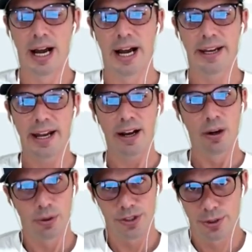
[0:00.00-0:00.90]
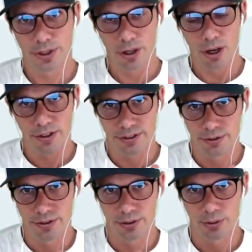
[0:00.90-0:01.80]
And now what you can
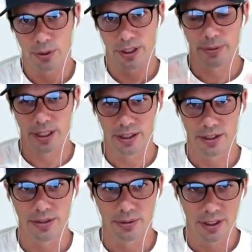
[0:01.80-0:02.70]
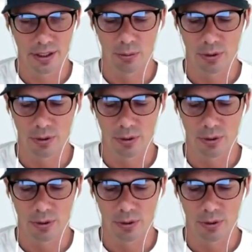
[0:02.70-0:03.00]
also do, what I'm not going to do here,